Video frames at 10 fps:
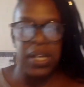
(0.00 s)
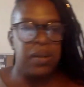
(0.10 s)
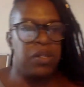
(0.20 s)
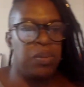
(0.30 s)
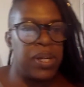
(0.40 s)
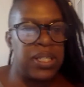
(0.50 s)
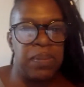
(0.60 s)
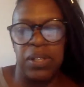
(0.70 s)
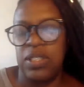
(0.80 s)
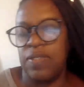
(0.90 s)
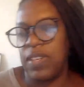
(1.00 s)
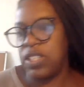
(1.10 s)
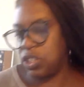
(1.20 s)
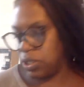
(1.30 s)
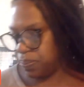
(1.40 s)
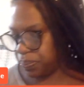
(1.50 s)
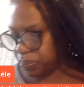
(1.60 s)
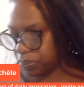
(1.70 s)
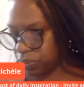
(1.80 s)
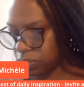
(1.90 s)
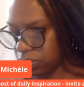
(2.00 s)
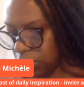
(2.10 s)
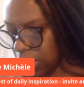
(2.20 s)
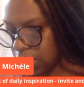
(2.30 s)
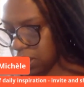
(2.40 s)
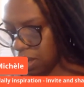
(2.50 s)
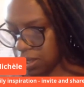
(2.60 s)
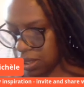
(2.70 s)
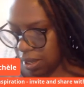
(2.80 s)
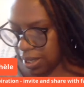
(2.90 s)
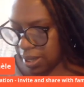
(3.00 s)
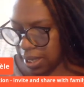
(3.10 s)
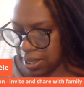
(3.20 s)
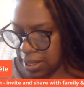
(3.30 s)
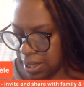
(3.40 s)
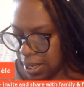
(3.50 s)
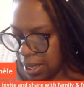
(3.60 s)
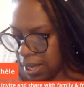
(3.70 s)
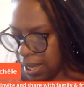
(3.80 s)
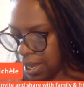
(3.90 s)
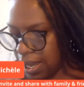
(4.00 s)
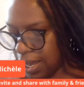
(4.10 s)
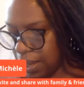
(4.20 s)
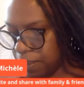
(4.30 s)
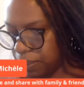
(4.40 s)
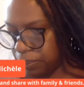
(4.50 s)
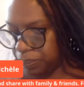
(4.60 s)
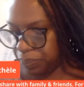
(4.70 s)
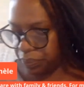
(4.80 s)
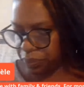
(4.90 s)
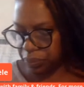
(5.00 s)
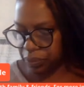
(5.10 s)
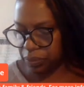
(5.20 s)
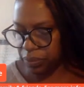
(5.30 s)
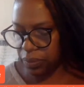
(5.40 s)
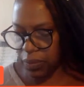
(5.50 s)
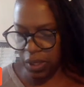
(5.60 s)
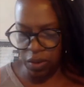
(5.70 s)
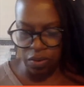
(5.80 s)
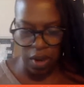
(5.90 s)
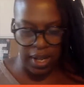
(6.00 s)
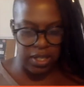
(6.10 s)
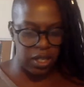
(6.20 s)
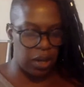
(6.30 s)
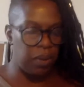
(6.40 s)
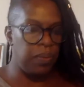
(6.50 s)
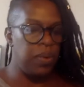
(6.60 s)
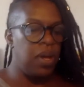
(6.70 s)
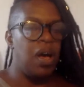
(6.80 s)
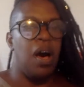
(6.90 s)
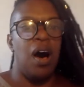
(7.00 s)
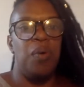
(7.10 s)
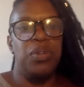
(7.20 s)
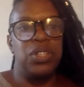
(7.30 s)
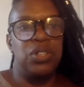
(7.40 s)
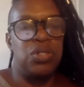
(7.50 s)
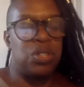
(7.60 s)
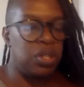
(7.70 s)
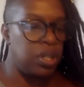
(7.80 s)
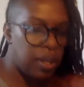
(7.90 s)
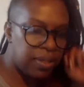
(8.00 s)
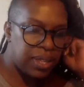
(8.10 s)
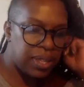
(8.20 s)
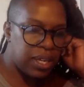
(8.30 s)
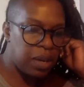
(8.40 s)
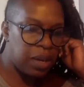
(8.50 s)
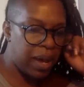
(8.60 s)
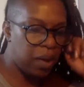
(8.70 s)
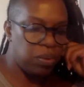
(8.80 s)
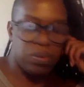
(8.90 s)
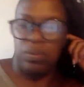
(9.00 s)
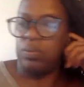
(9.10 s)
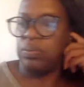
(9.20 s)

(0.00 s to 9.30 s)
your Monday motivation, it starts like this. Right. So, I want you to think about